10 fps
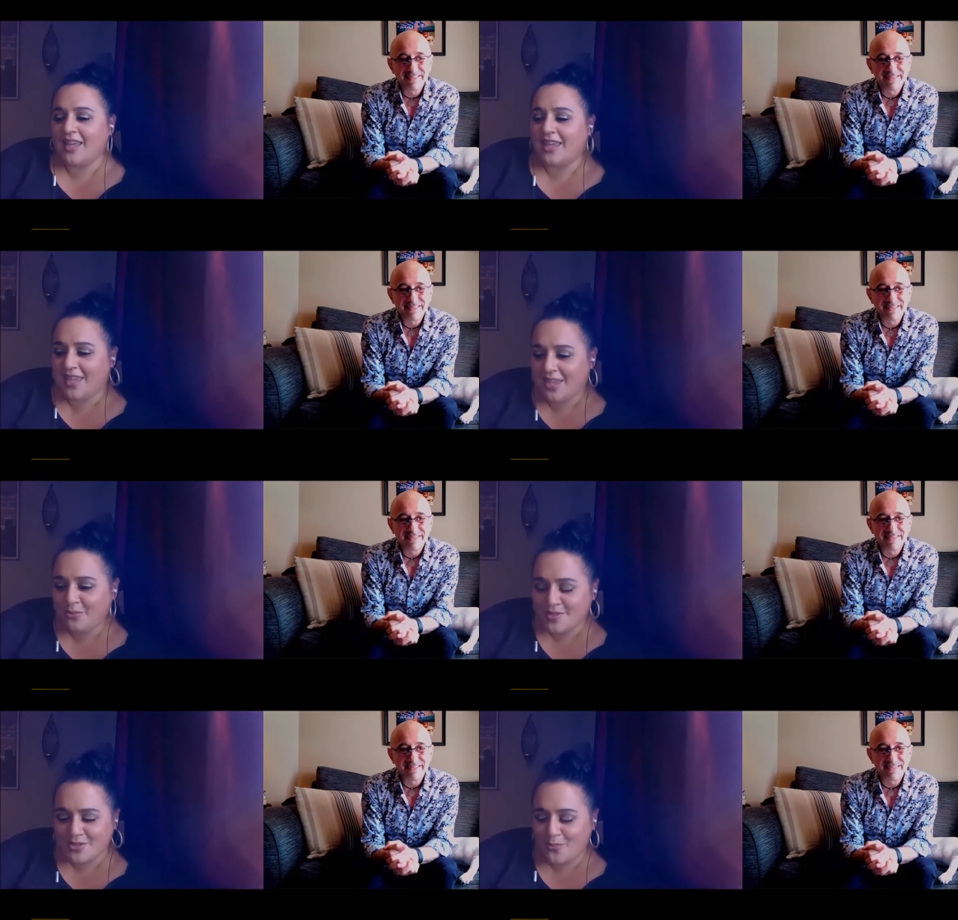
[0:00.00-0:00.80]
Speaker 1: he
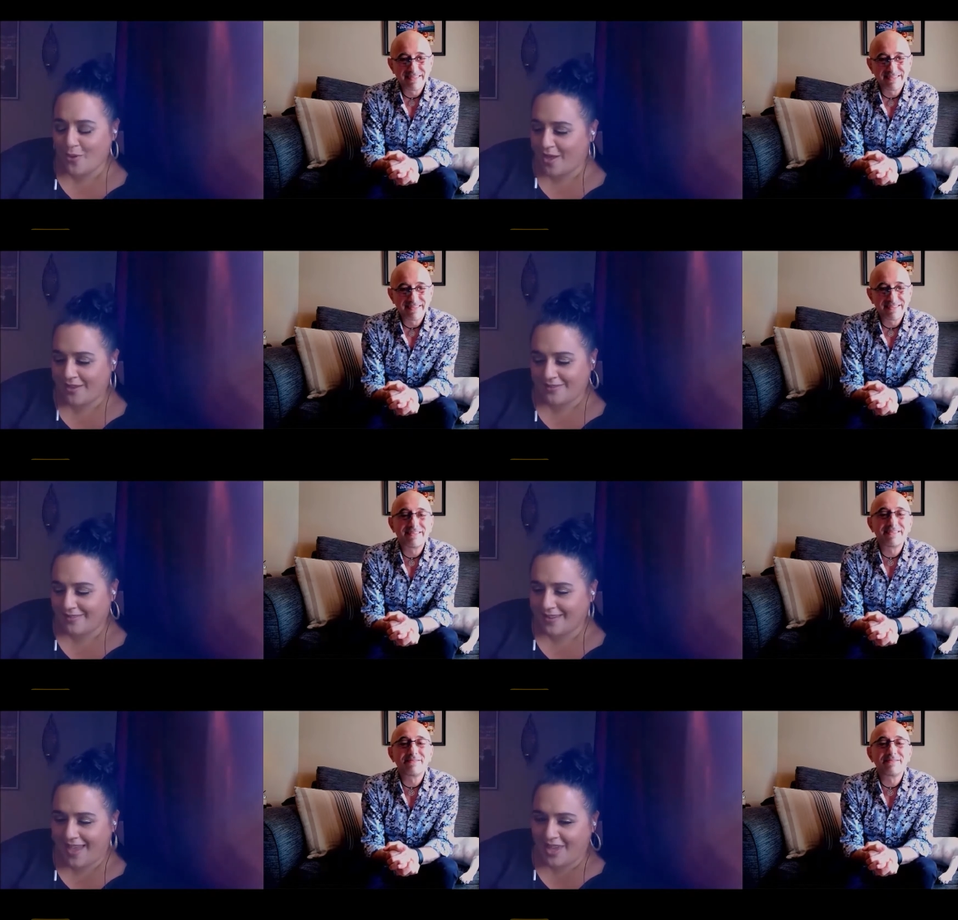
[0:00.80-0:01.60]
was the
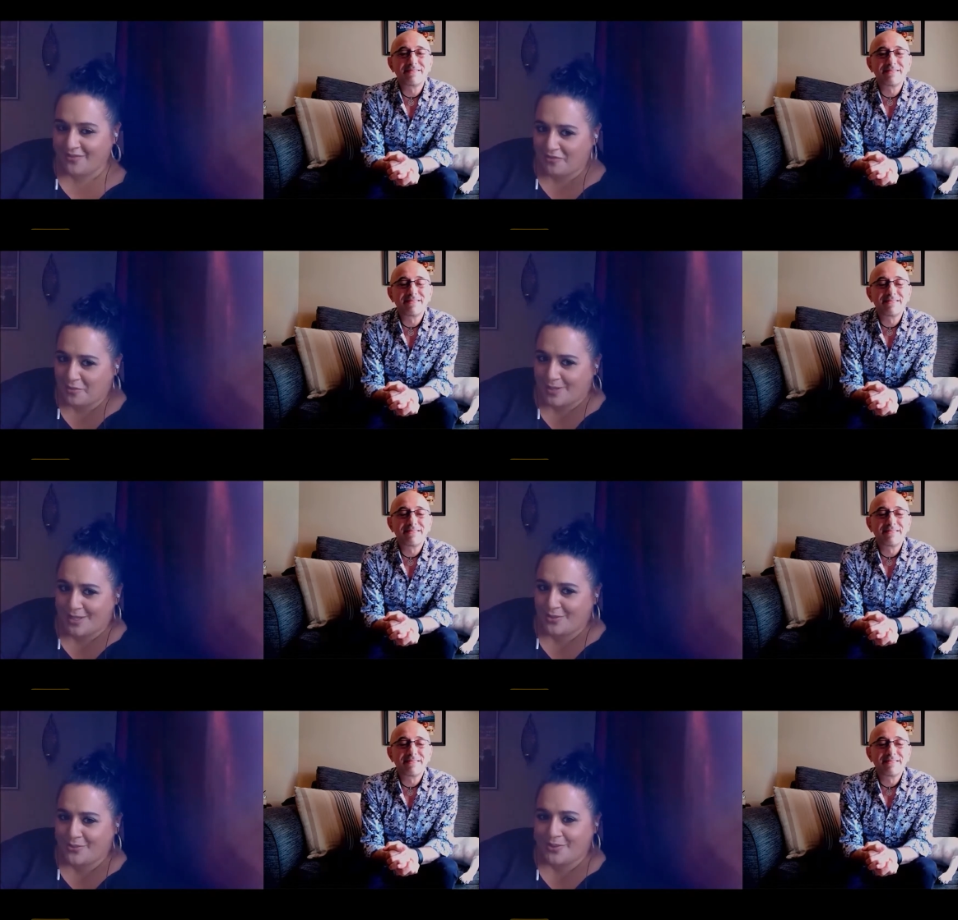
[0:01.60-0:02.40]
one out of everybody
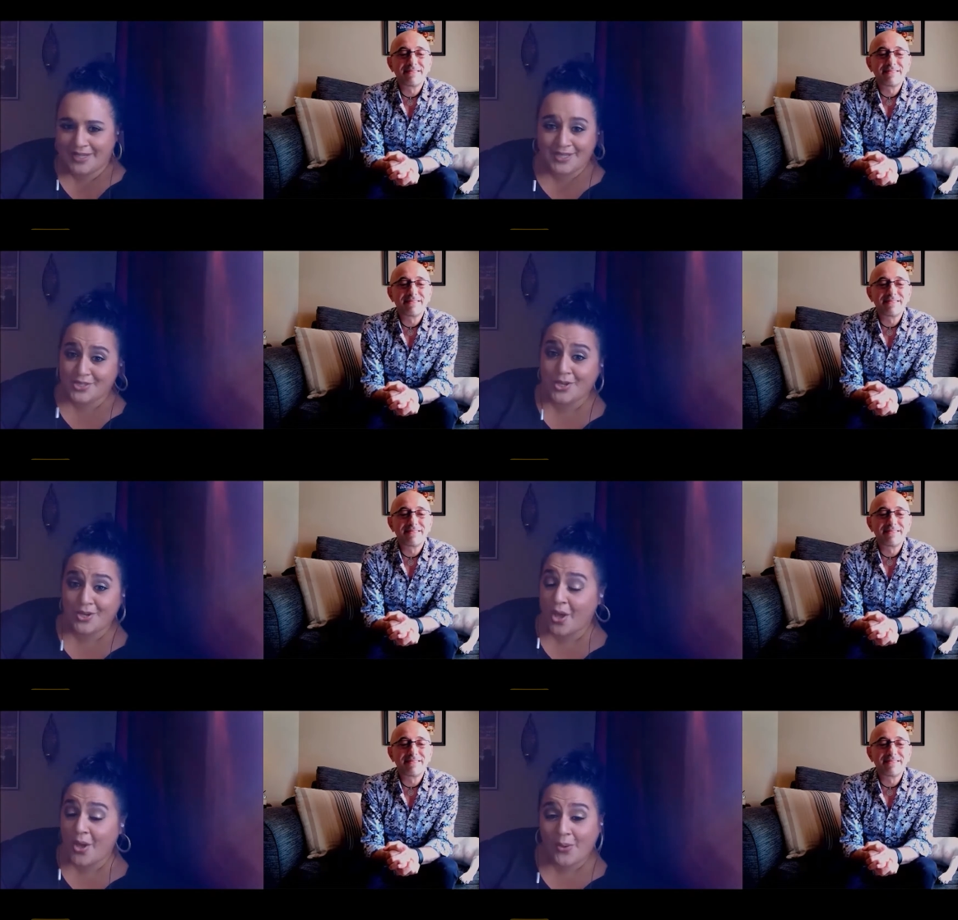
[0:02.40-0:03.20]
who needed to
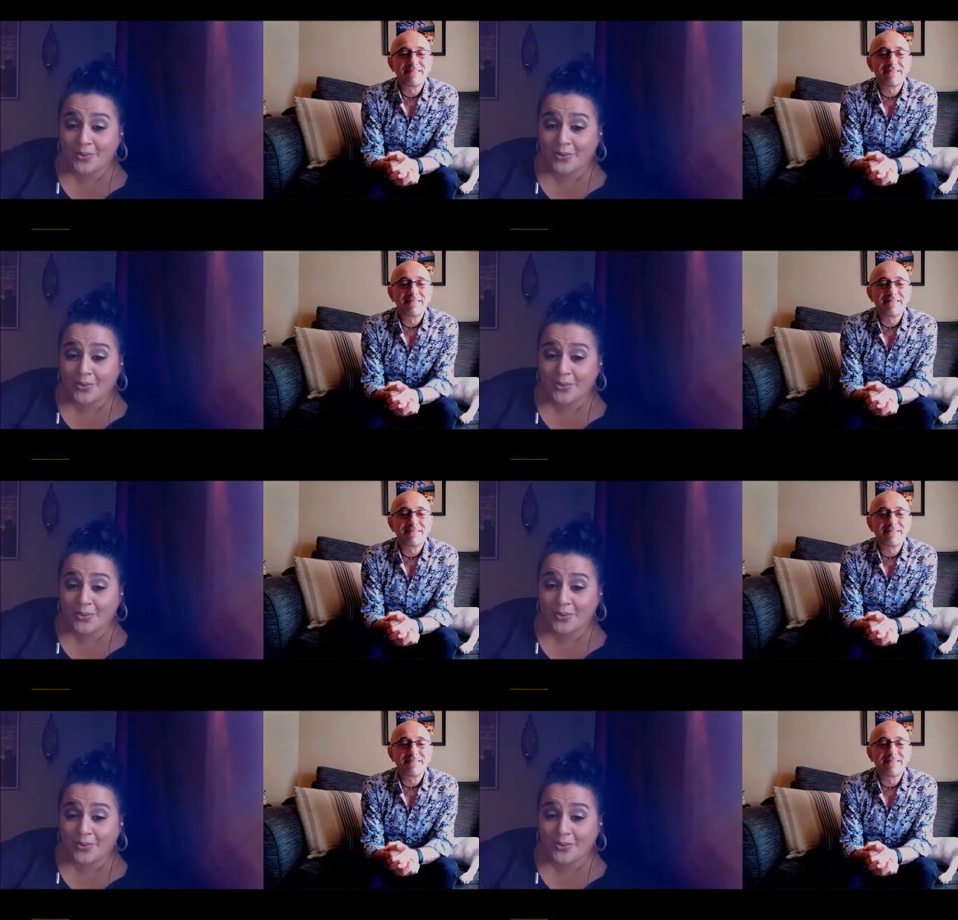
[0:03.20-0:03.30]
know.